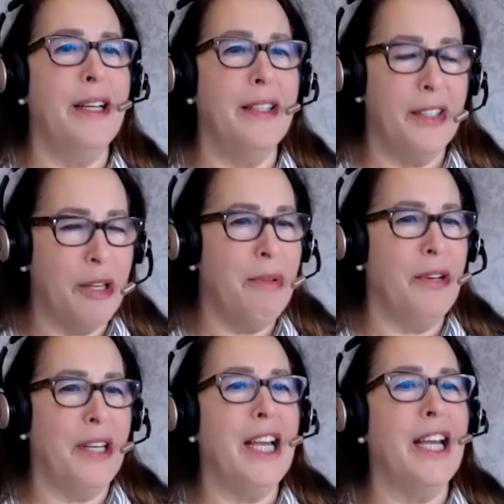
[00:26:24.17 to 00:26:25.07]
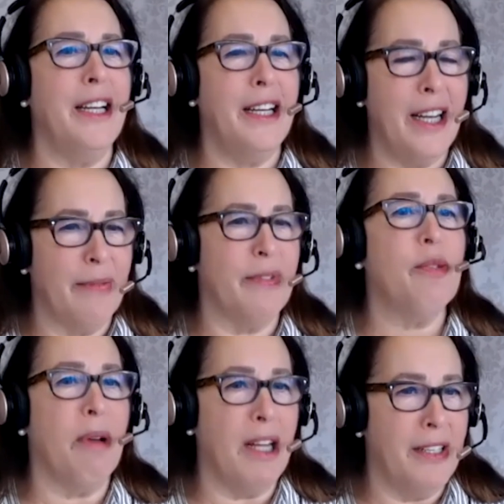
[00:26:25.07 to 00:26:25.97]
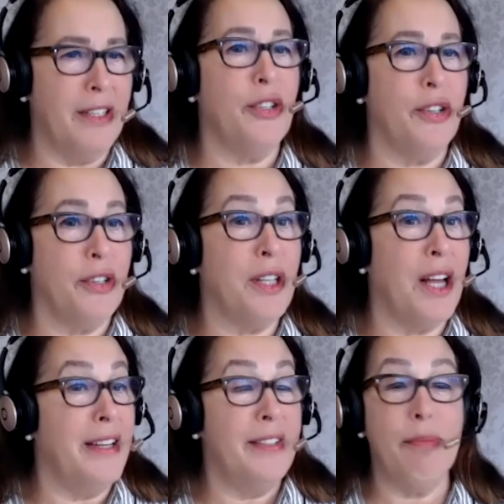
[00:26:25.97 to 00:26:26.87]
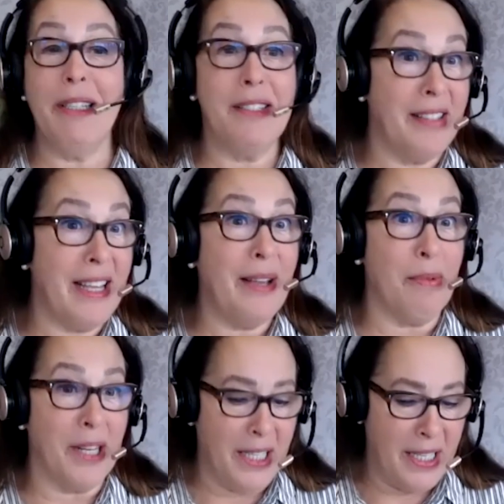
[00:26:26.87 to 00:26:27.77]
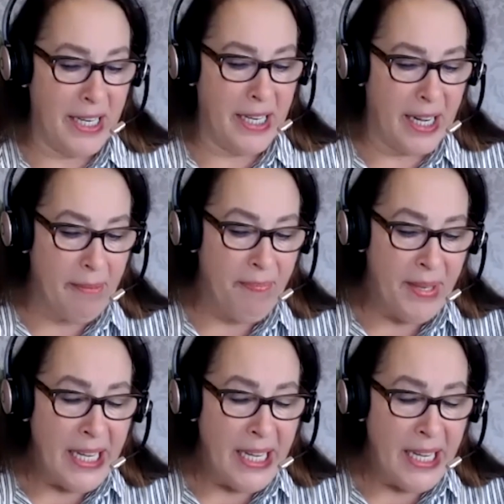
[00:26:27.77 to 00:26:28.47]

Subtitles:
in communicating and responding to your clients because they really need it.